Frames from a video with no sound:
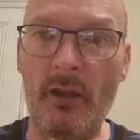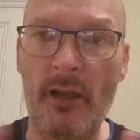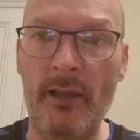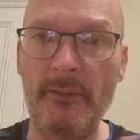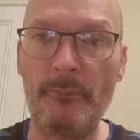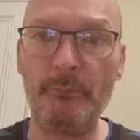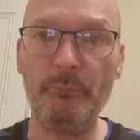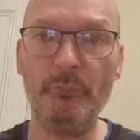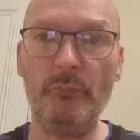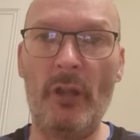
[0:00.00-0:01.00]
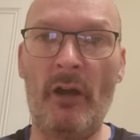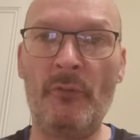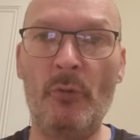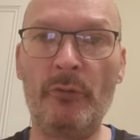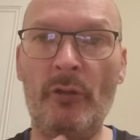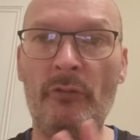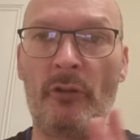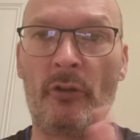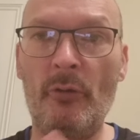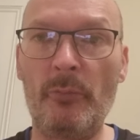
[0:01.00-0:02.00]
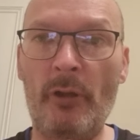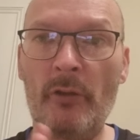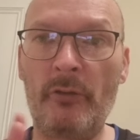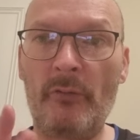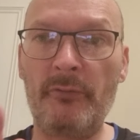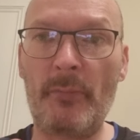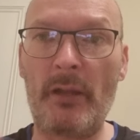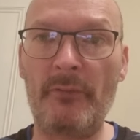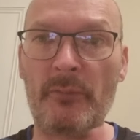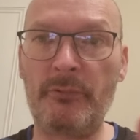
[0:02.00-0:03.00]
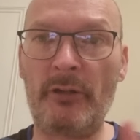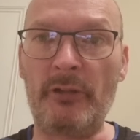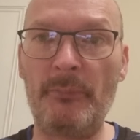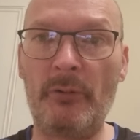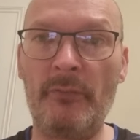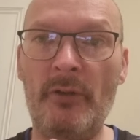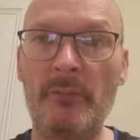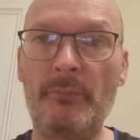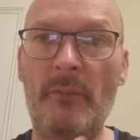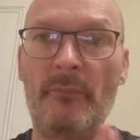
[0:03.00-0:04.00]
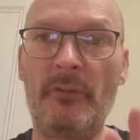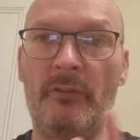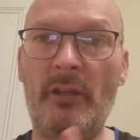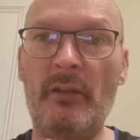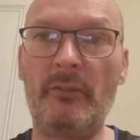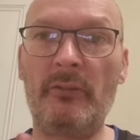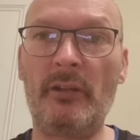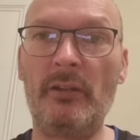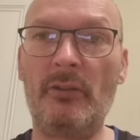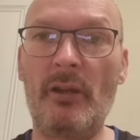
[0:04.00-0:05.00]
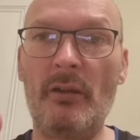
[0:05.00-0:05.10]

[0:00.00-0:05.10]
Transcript: And I've also done an upload of From Elvis Presley Boulevard, Memphis, Tennessee,